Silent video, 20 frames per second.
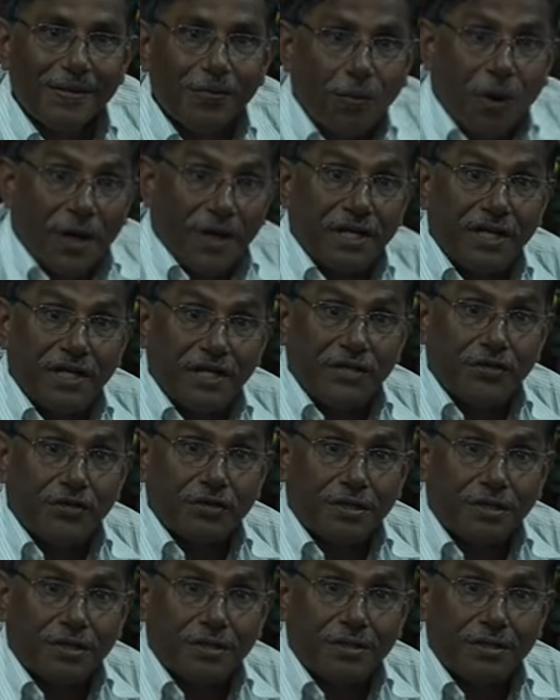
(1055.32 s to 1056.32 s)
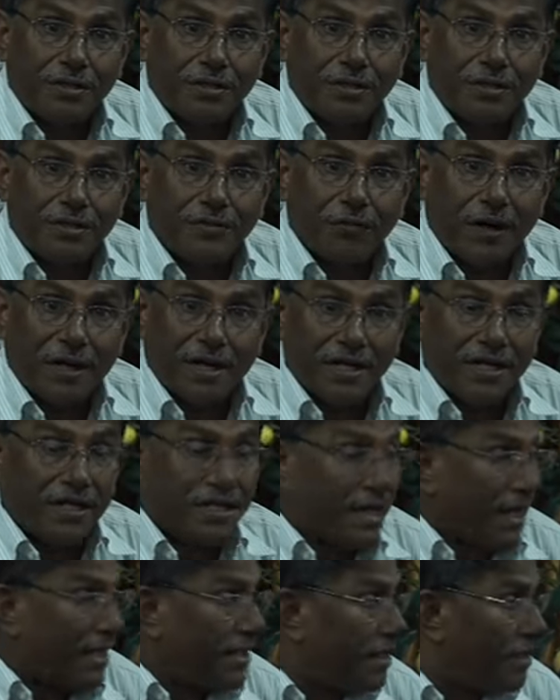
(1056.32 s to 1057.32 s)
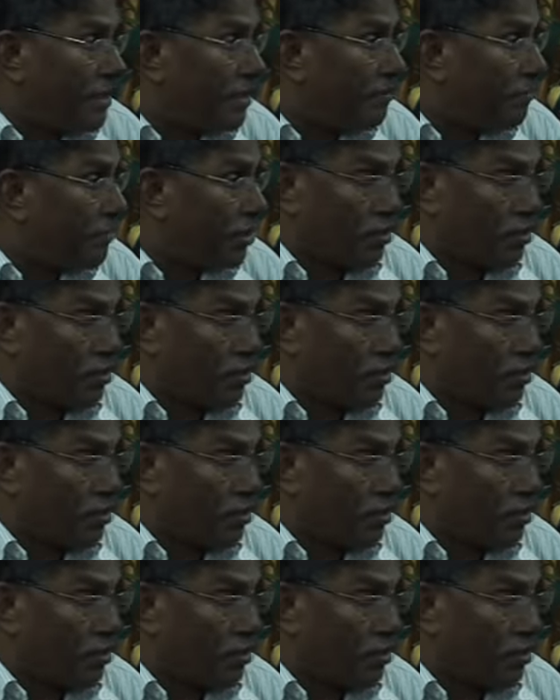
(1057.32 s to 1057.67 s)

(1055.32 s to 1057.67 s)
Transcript: Why did he took? Why did he take it?